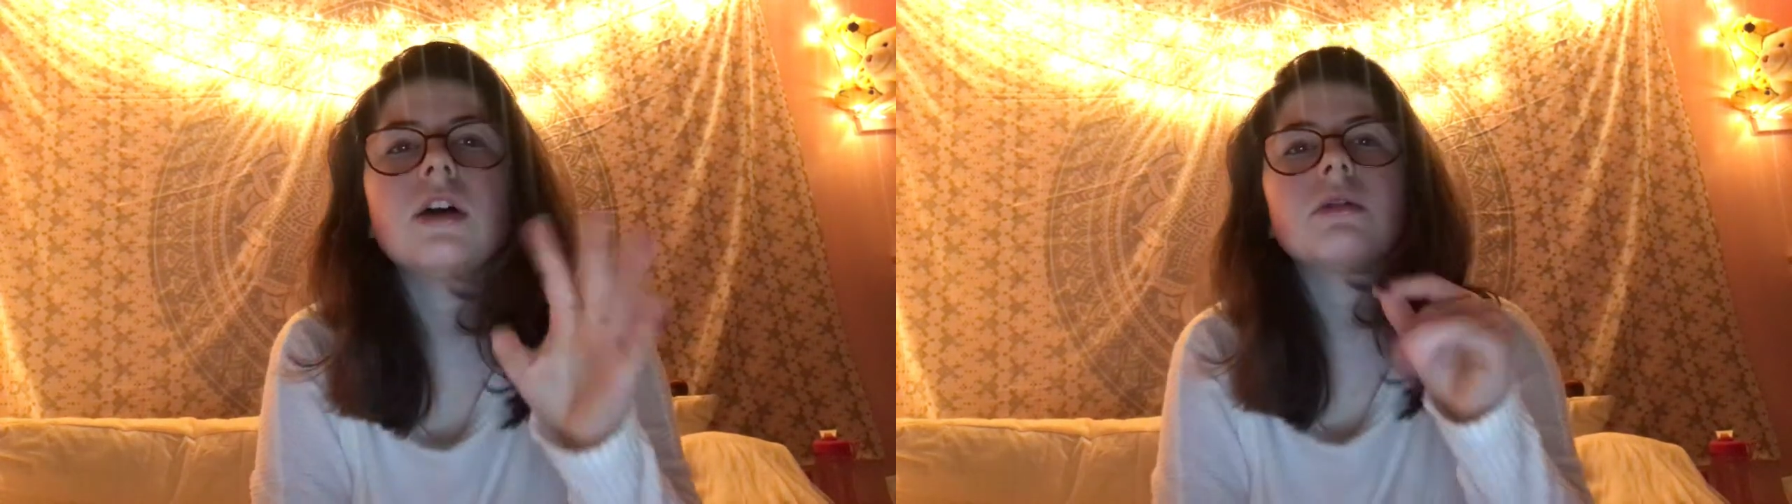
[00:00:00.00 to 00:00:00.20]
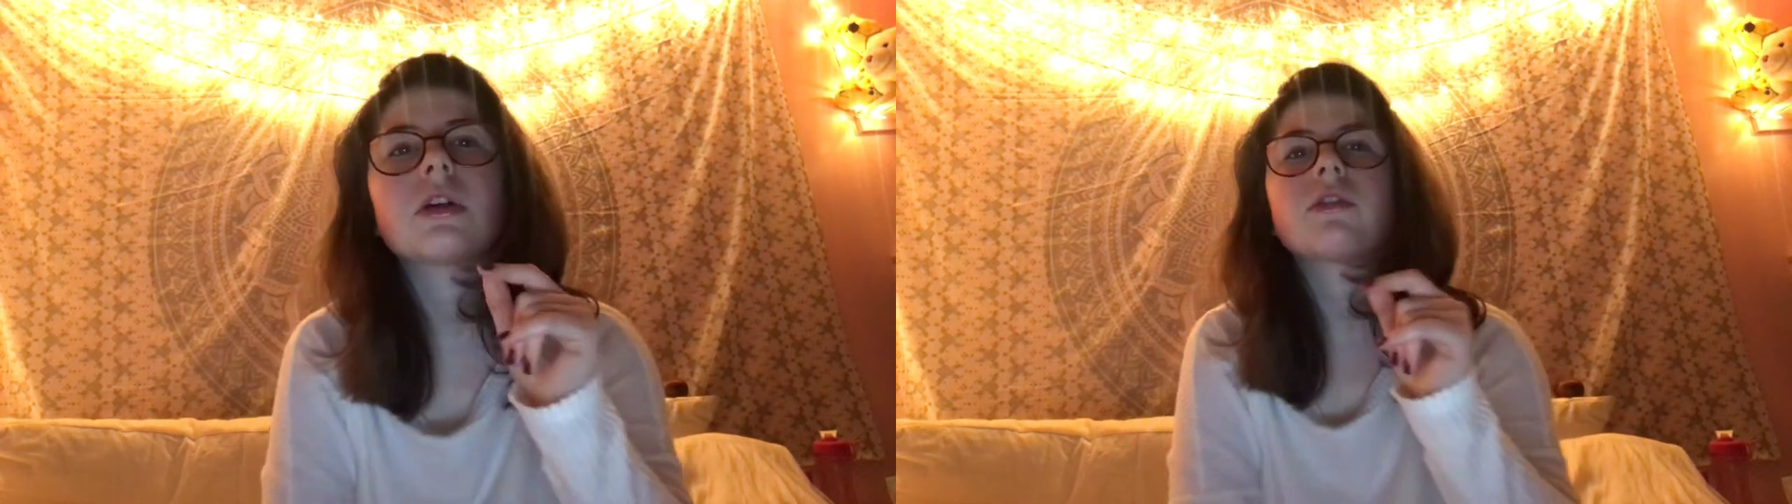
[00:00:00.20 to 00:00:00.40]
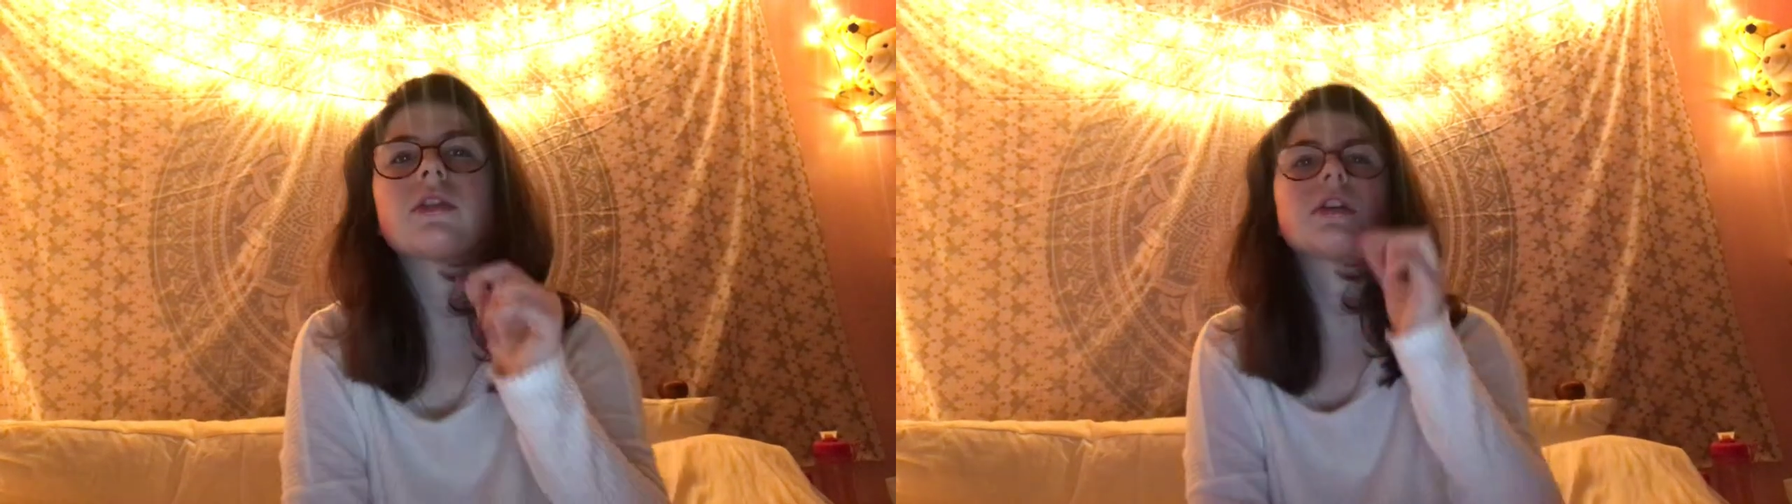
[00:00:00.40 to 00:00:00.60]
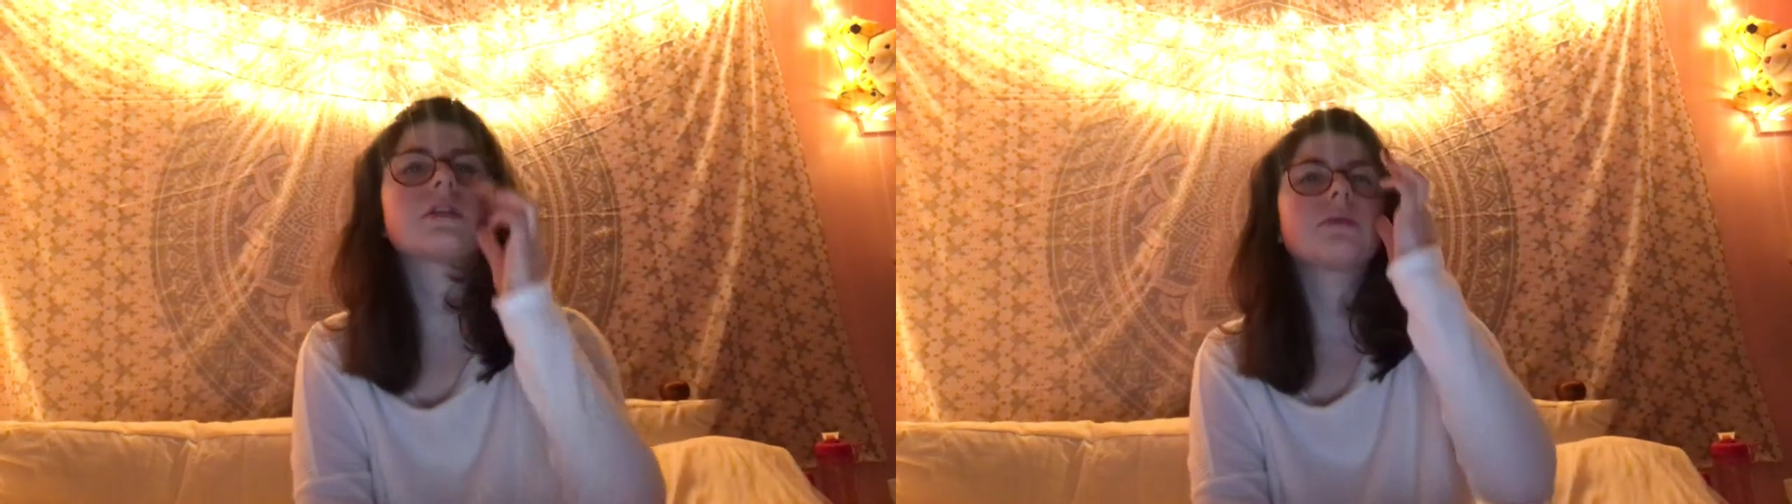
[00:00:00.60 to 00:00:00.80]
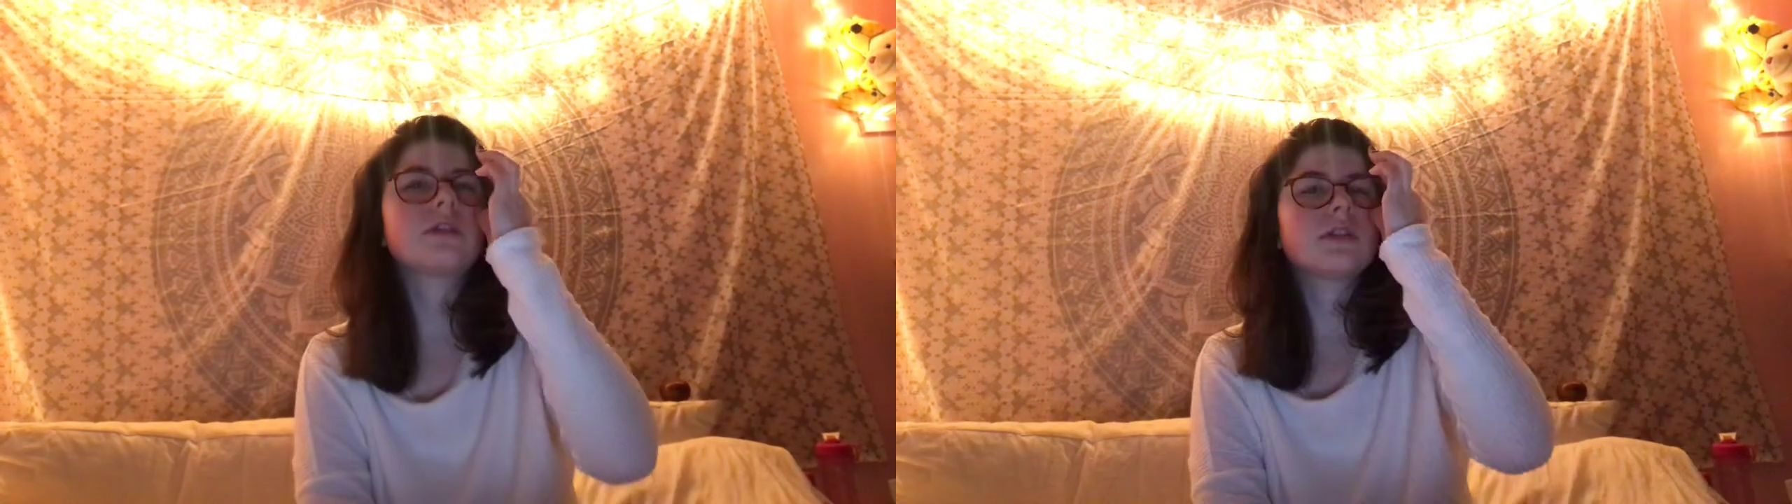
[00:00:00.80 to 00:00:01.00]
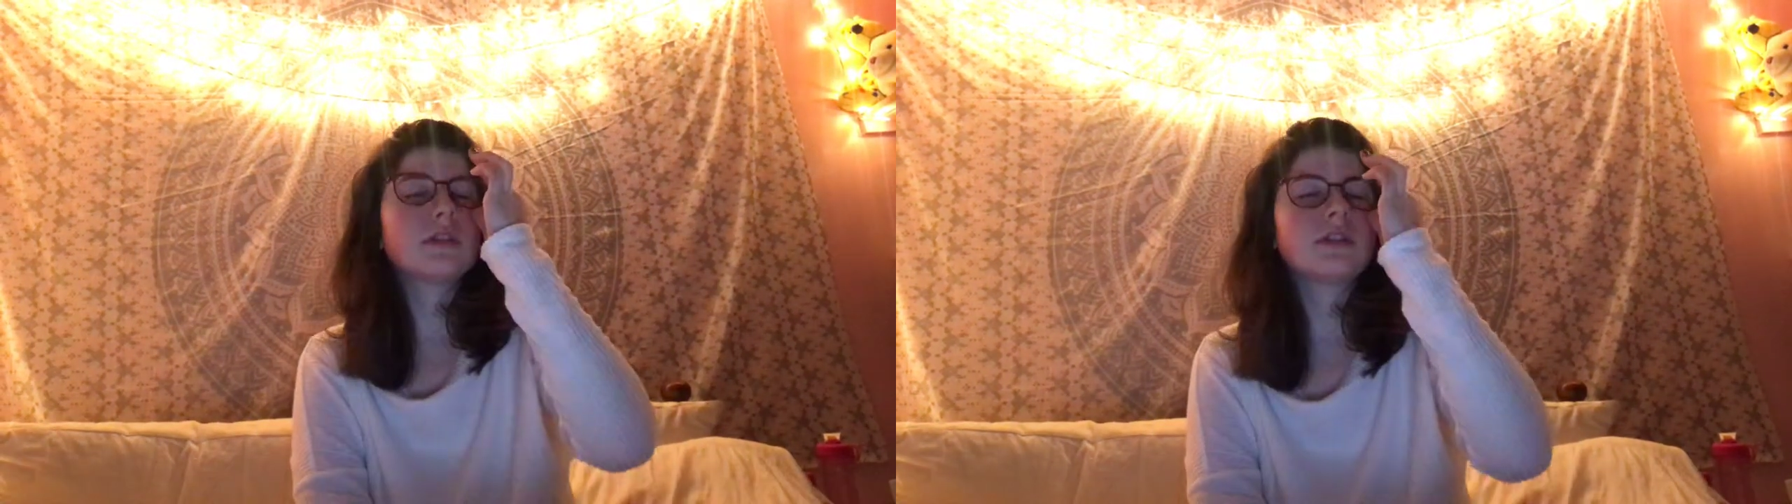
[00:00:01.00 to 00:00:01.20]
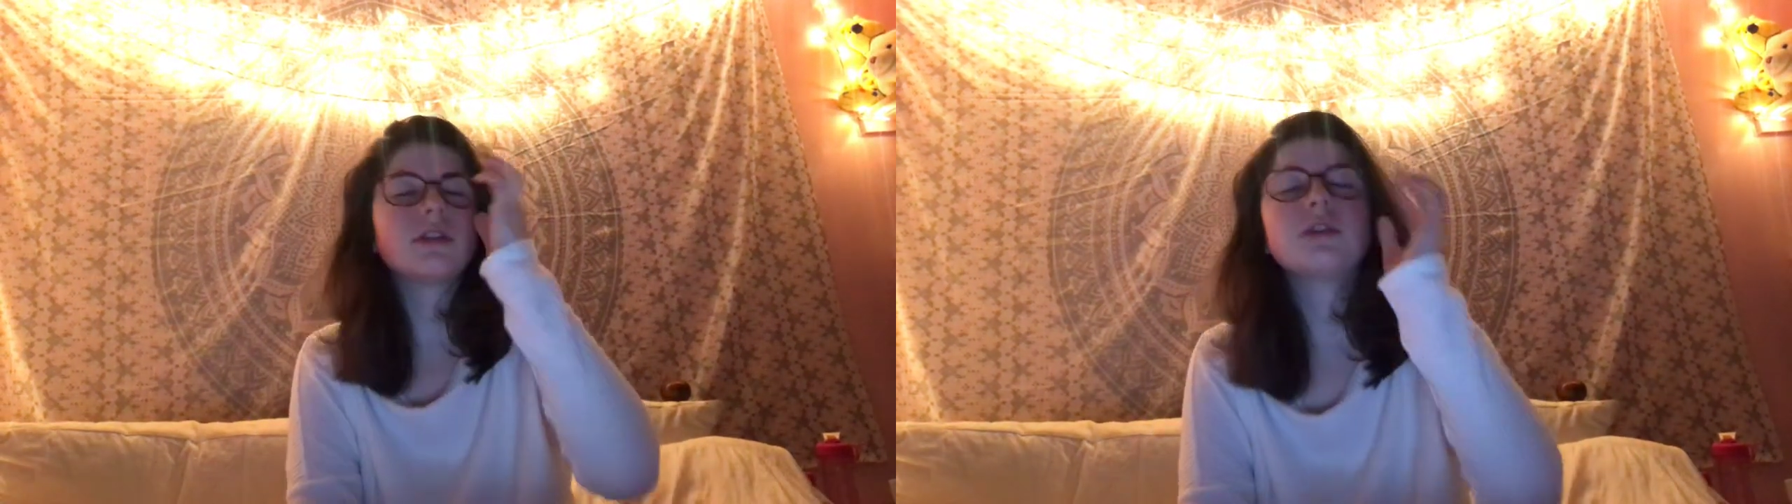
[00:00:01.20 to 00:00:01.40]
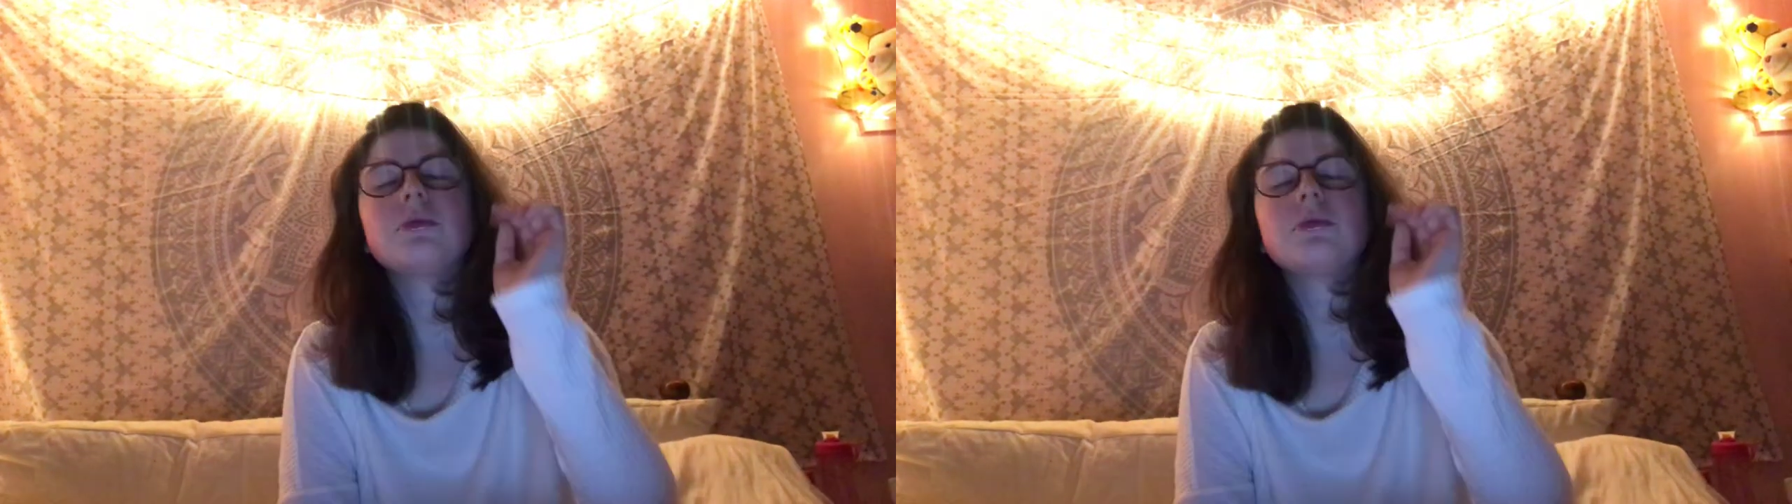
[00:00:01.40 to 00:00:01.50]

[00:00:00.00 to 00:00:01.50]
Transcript: Whatever, not the point. Okay,